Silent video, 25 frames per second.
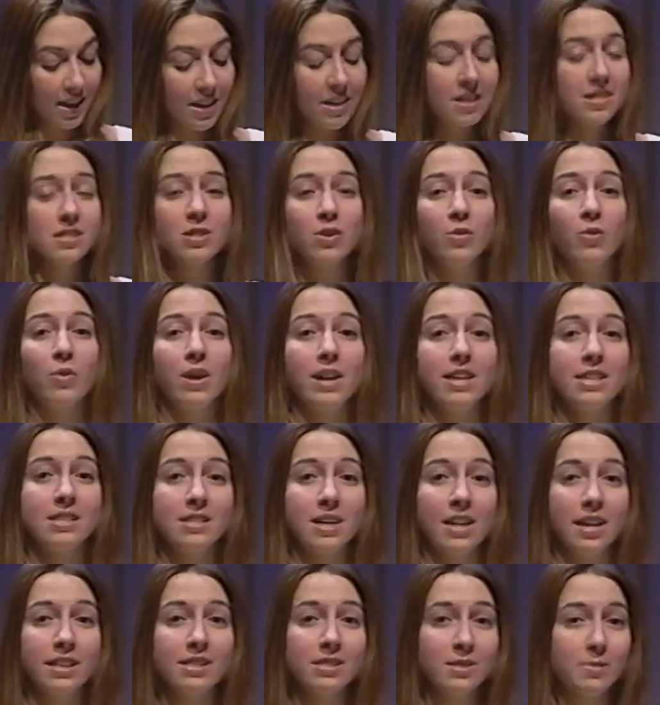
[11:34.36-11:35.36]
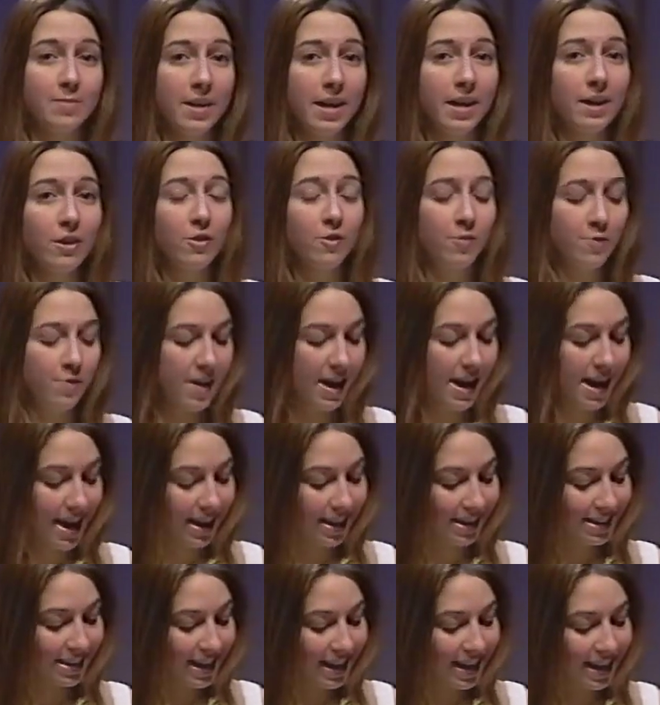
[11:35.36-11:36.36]
is quite tight. As a matter of
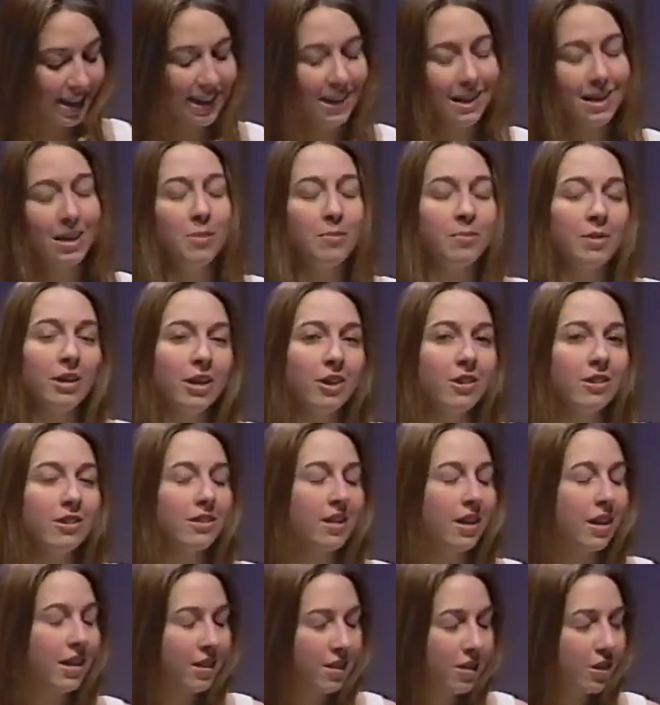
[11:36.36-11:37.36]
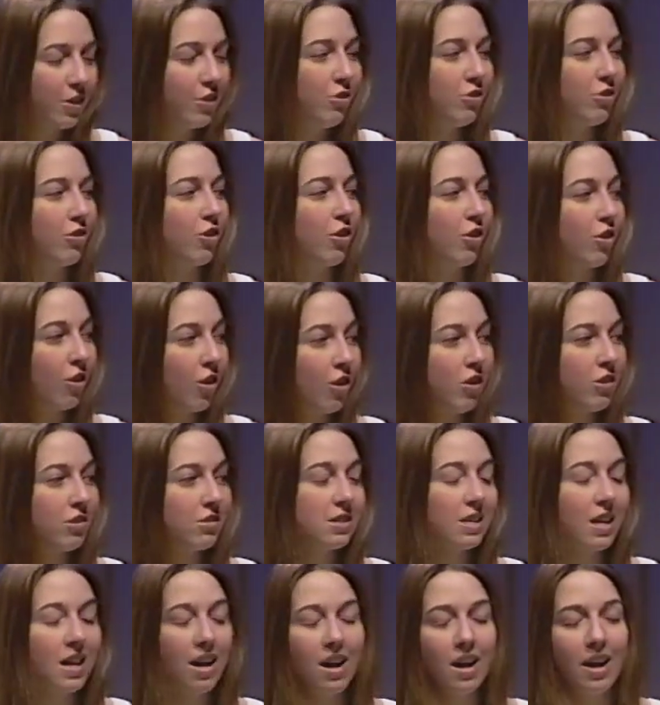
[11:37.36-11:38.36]
fact, Annie, Meredith, and Luke are all
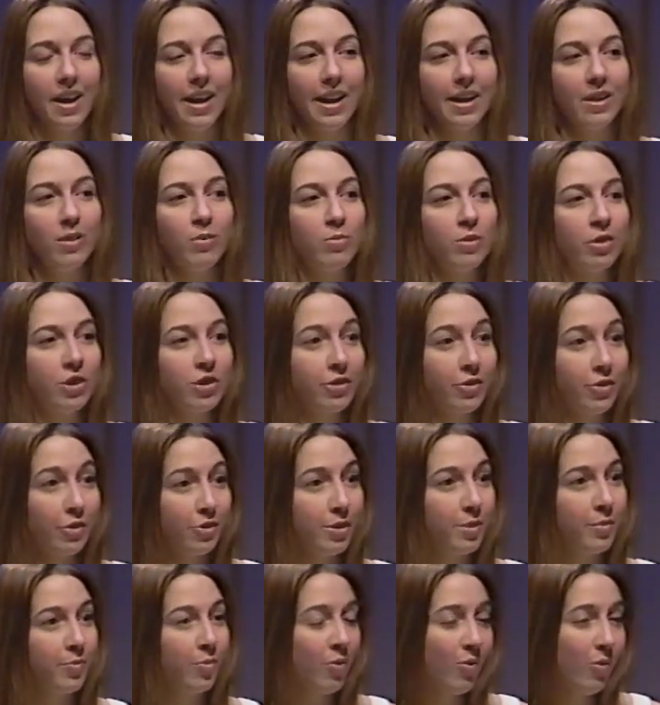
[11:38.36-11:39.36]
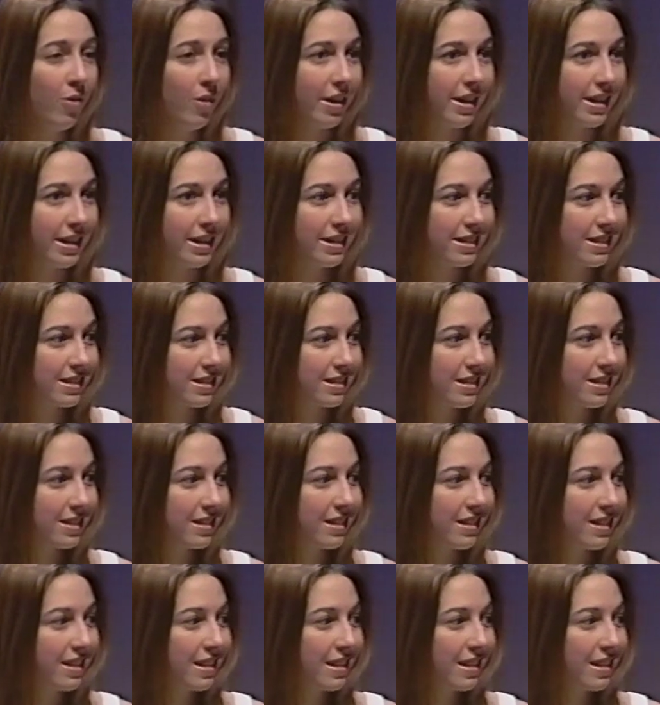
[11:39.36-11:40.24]
tied with 30 points.